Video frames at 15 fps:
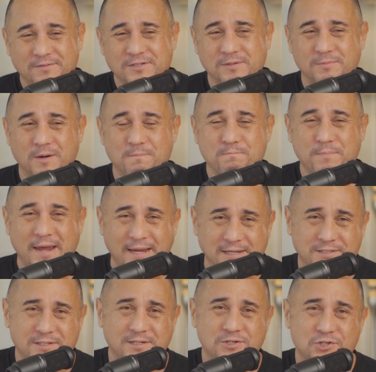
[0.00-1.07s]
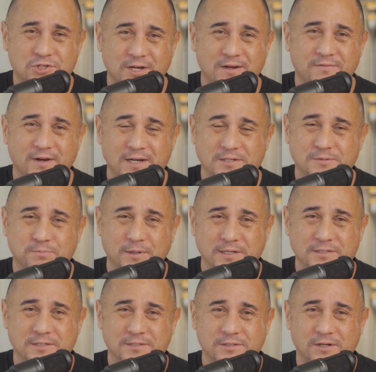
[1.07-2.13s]
have some amazing shave ice
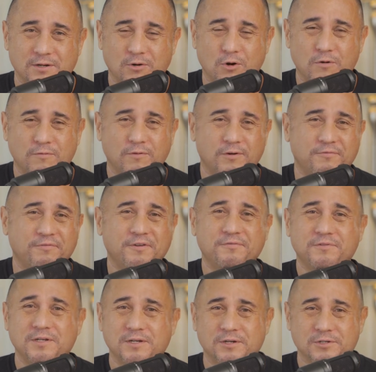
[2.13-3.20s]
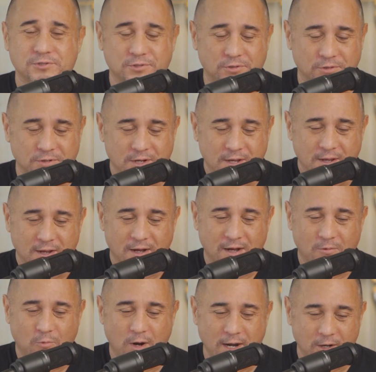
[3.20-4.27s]
places here over 50 years old
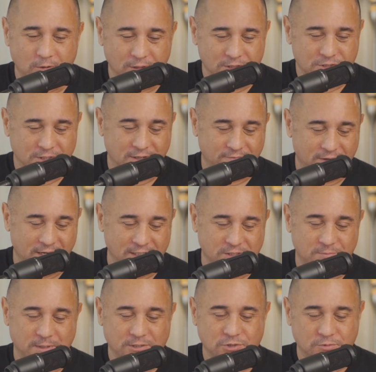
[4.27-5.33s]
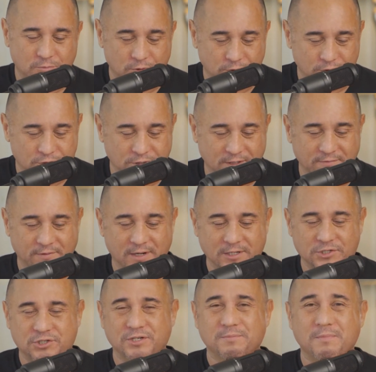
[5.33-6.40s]
um, waiola shave ice matsumoto shave
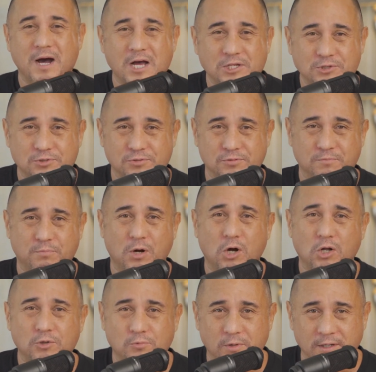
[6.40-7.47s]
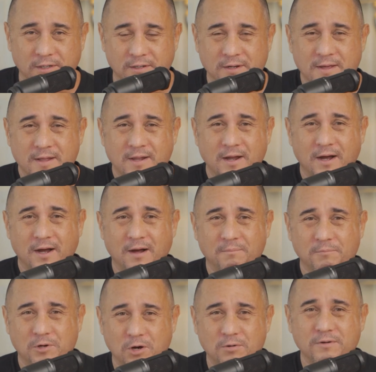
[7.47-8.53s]
ice shimazu baldwin
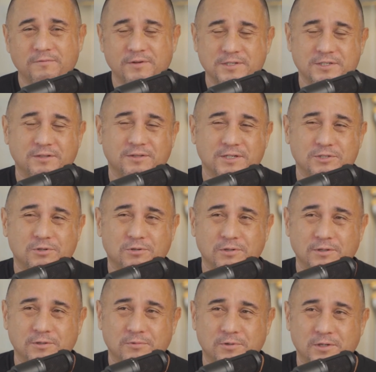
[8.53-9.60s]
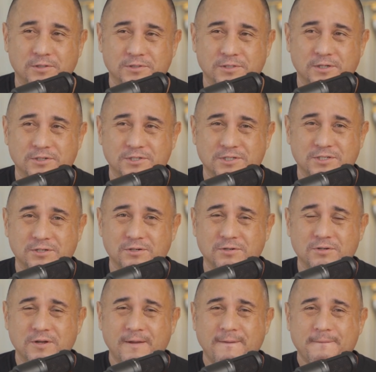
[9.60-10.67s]
um, go and visit these hole in the walls they're still